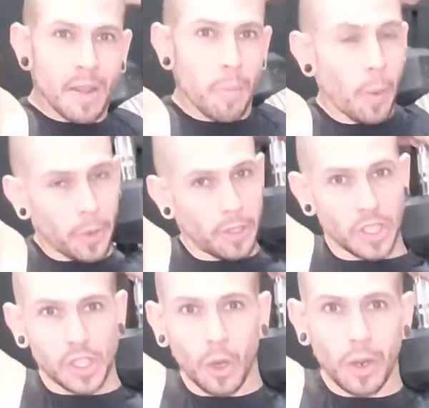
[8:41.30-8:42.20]
Pop it on your
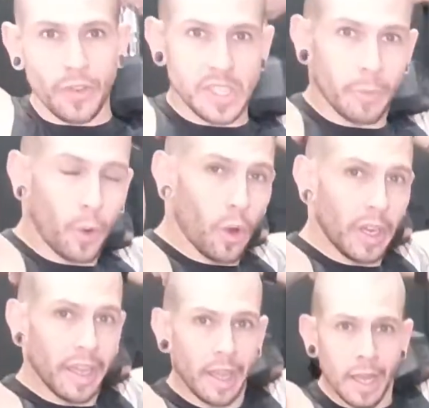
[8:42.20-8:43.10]
shoulder for support,
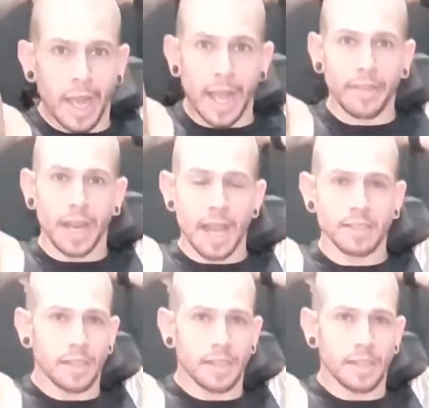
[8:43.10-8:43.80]
and then as you